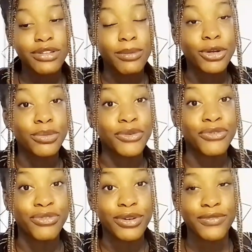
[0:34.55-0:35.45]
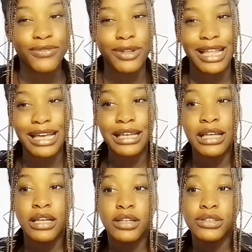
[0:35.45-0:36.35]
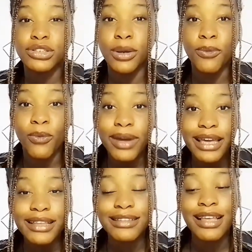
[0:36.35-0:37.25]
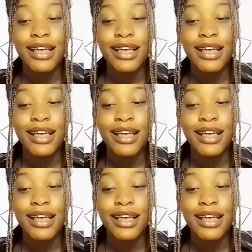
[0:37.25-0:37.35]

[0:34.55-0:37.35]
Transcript: So I'm going to be free for like some weeks.